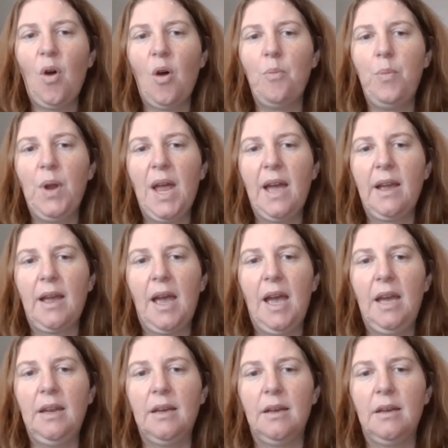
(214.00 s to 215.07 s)
on Black
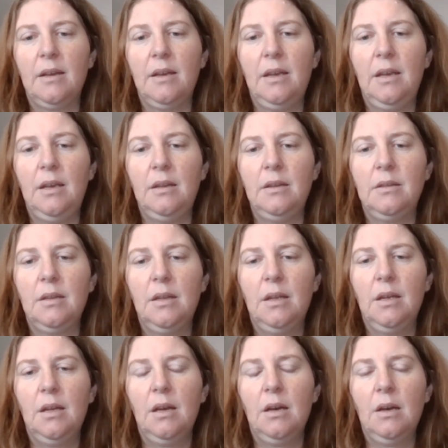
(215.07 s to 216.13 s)
Ada, and
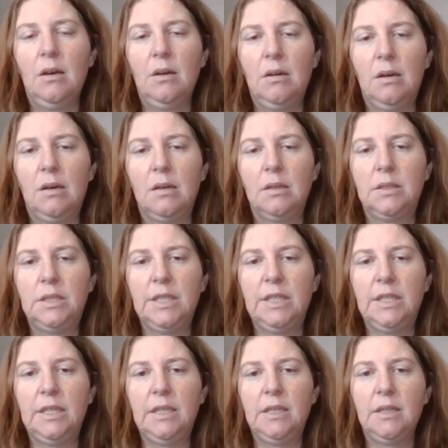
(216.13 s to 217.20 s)
oh
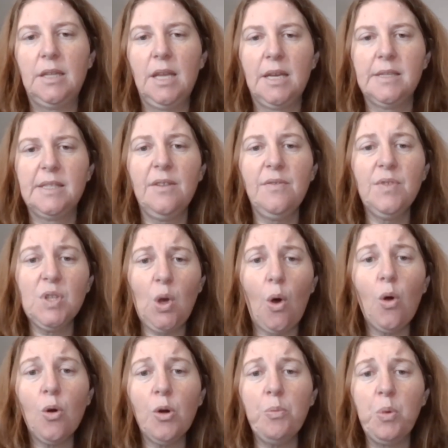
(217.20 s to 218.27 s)
gee, that stuff is
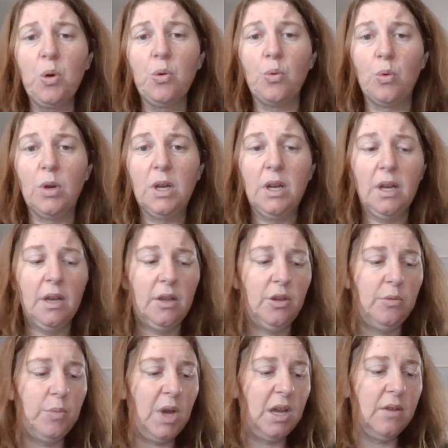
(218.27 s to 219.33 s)
horrible.
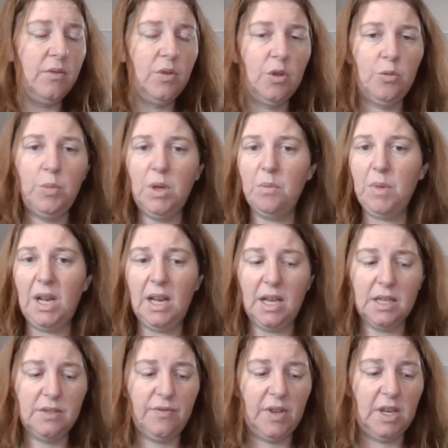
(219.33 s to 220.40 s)
You may have heard me on my
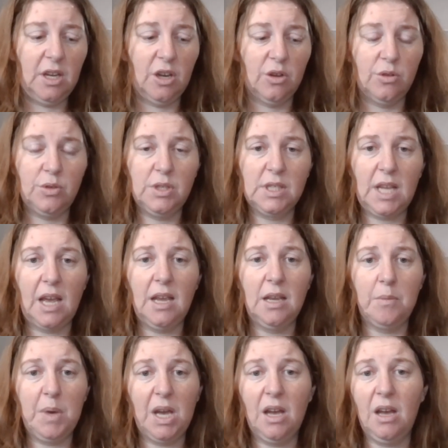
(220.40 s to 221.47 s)
last video say
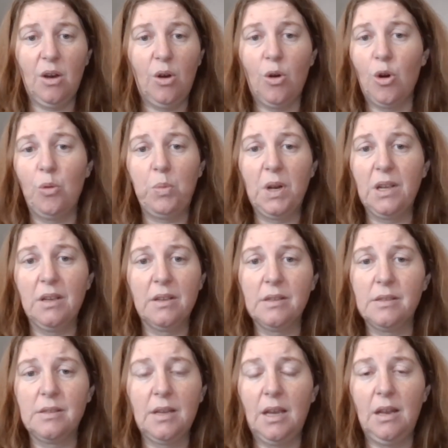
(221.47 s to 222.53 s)
about how horrible it
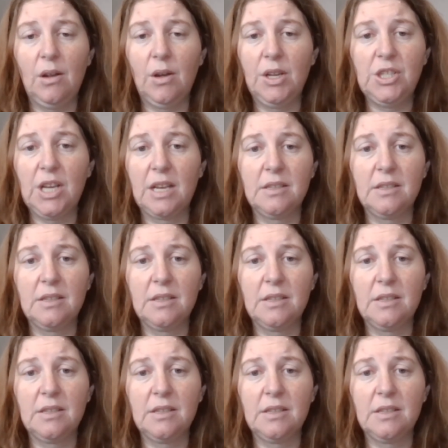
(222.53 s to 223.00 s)
is, and I